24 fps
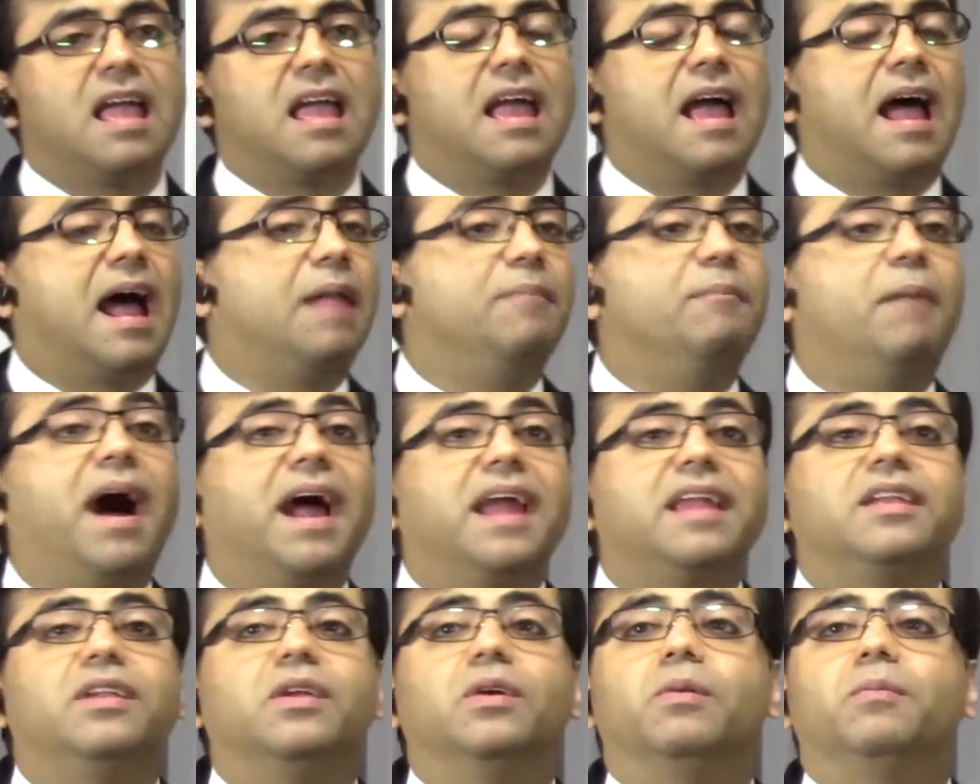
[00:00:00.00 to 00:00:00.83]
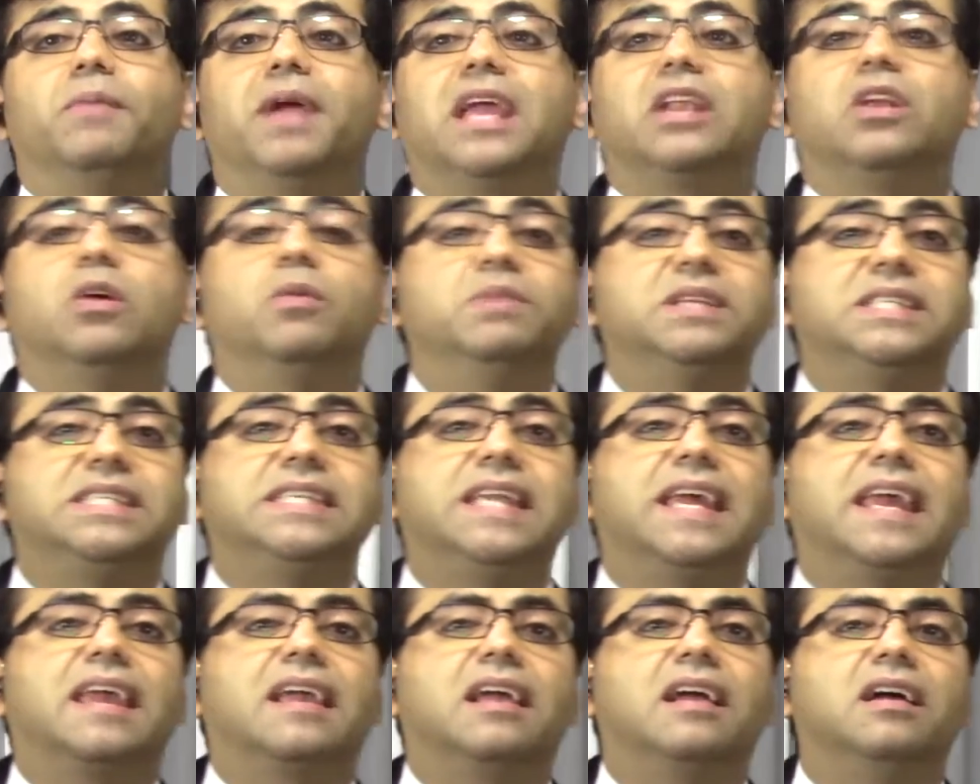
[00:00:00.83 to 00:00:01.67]
And mind you, make no
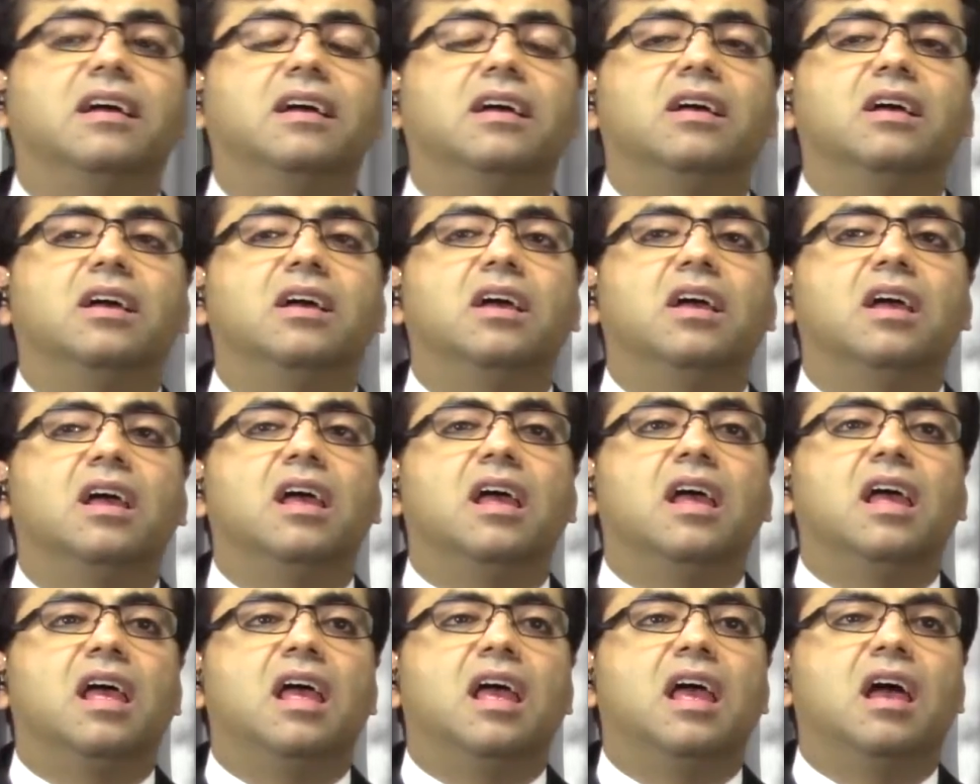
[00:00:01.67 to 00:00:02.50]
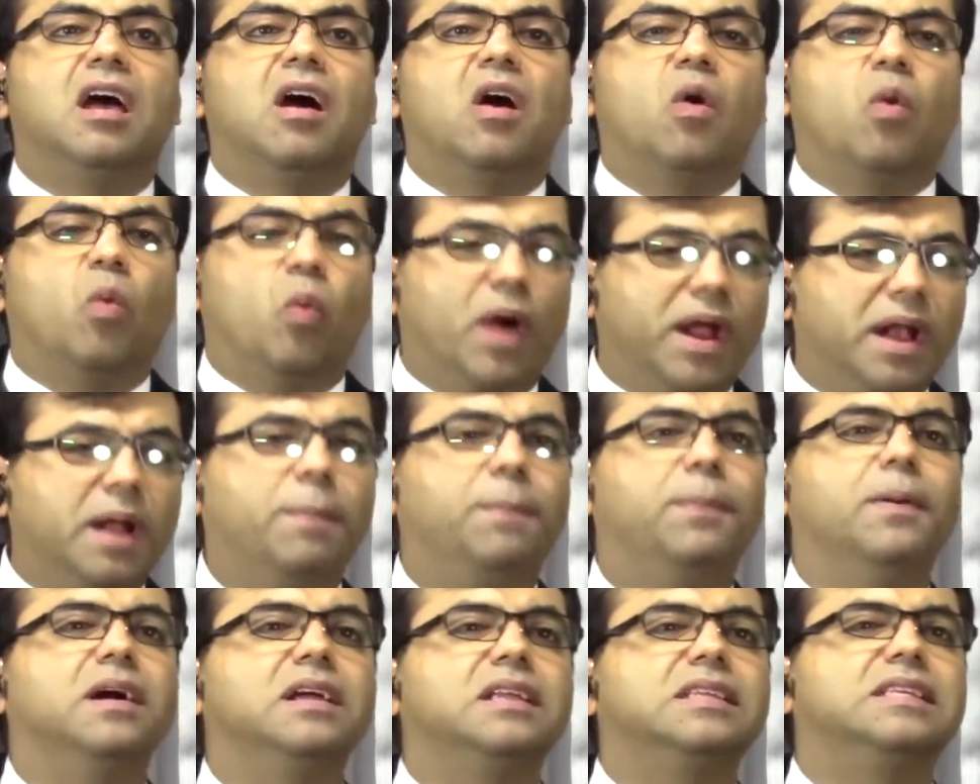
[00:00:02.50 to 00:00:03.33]
mistake, when a
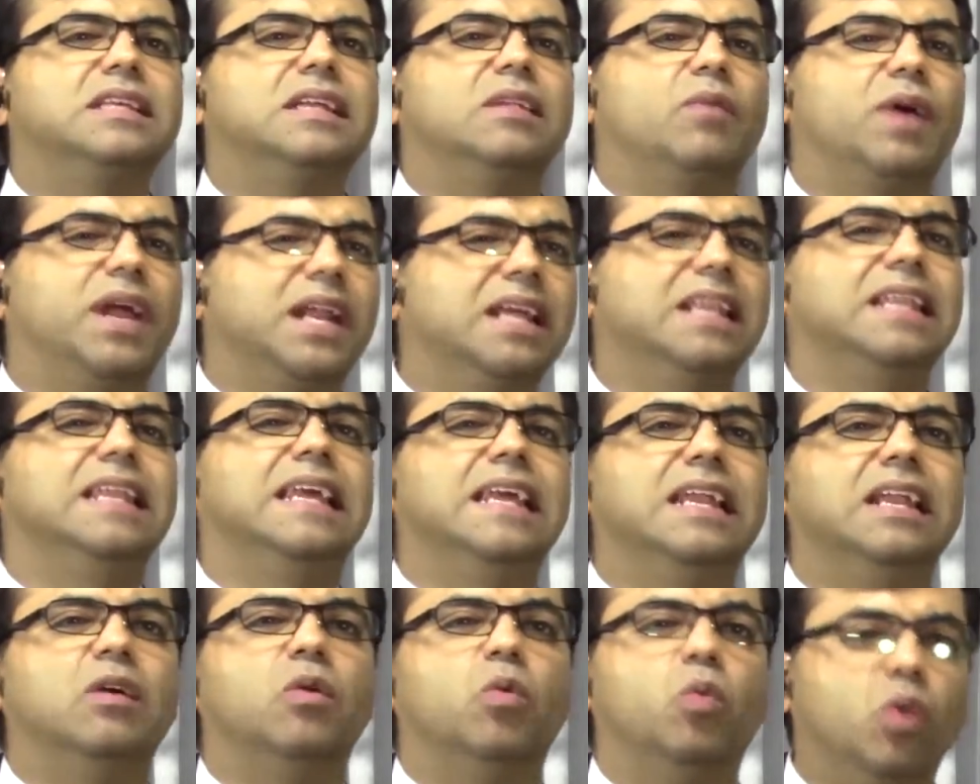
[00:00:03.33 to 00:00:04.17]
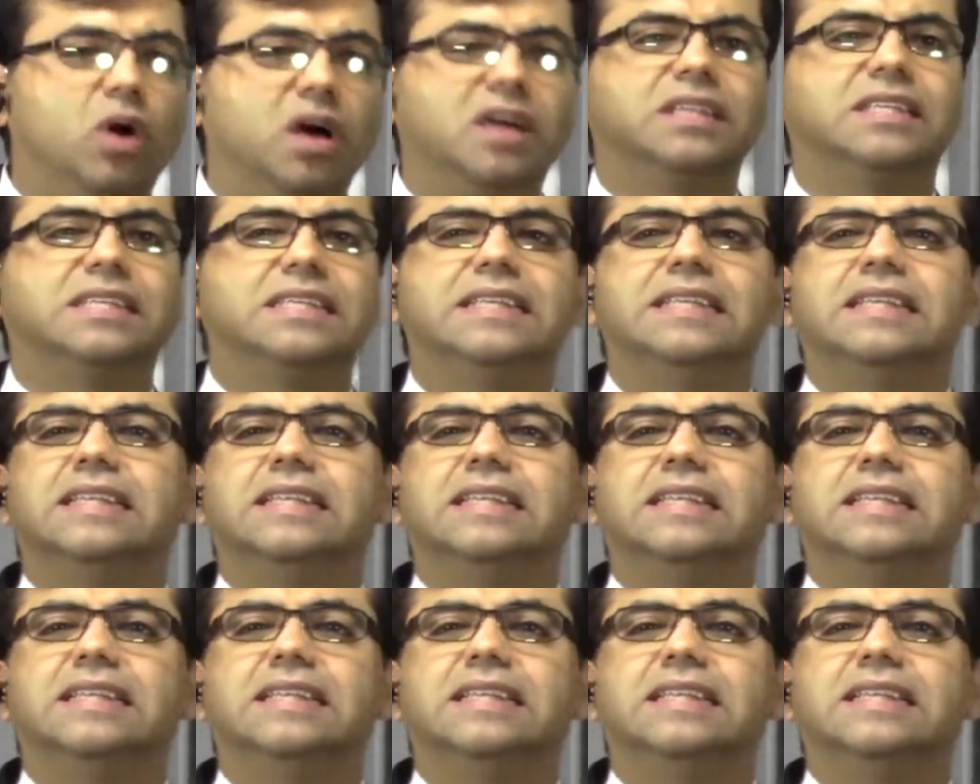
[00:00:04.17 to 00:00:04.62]
person, when a leader works in